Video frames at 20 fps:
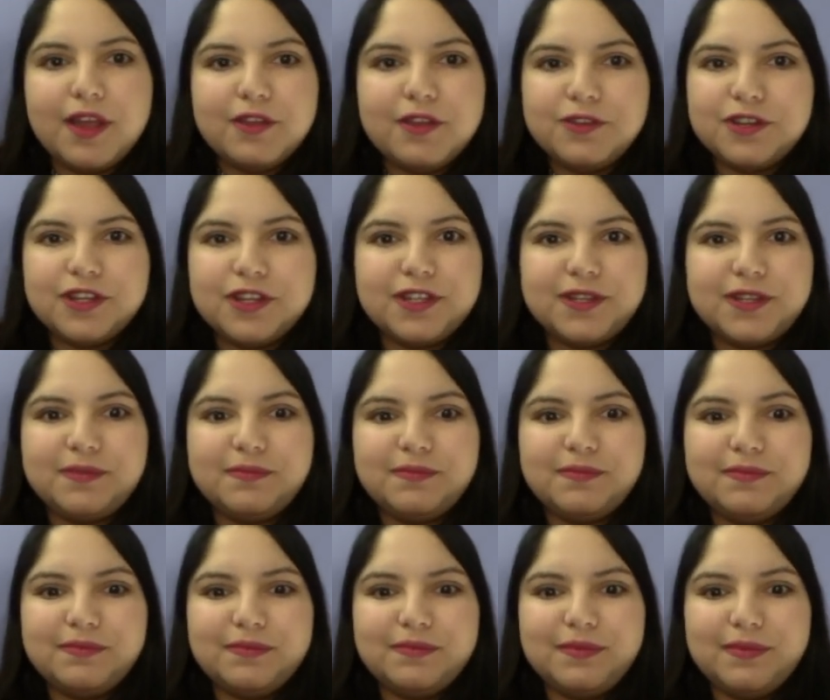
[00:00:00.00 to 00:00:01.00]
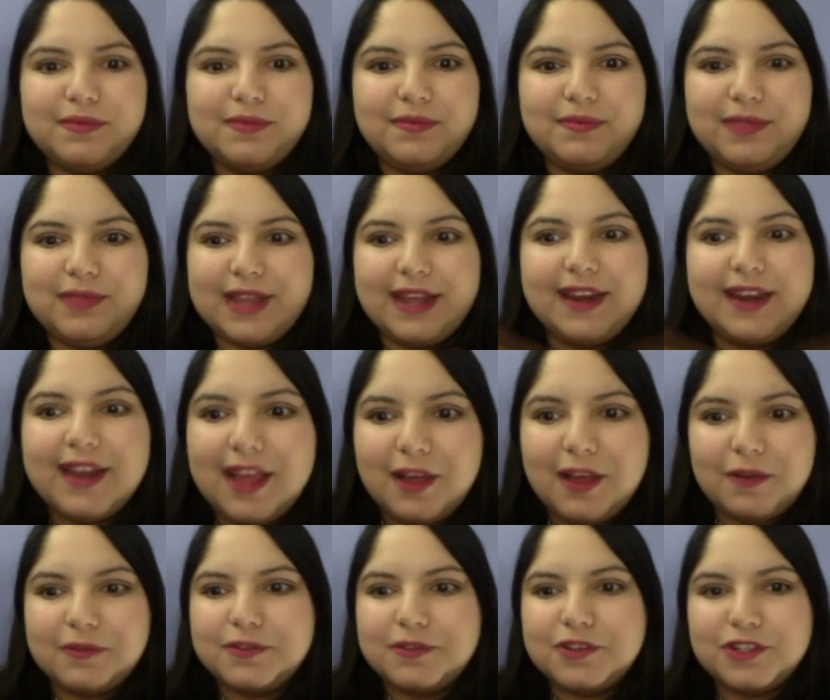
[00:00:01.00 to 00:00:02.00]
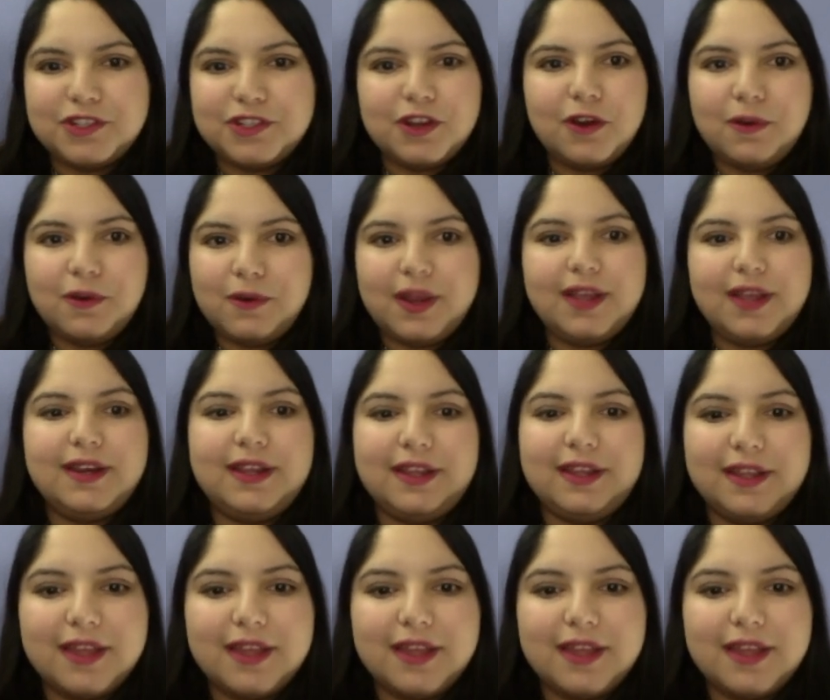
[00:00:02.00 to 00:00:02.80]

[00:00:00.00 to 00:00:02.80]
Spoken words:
Just let it out. Just start writing.